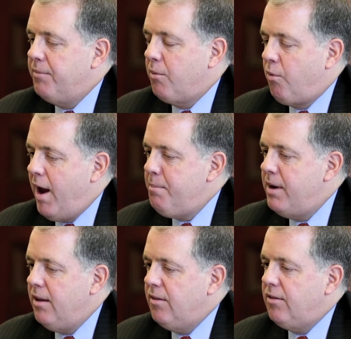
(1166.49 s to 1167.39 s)

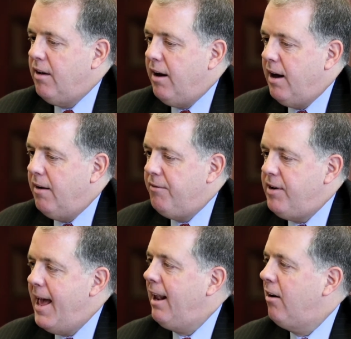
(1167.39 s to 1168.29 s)
remnants of
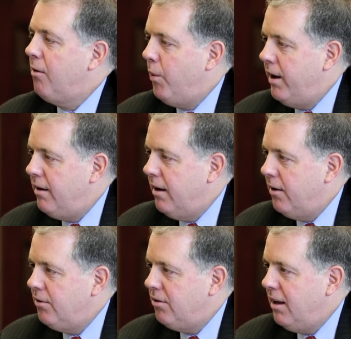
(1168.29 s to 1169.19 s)
teller
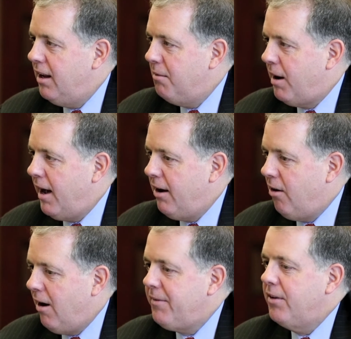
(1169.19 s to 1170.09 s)
windows in my
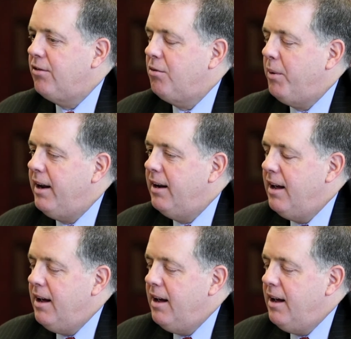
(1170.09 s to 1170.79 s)
office suite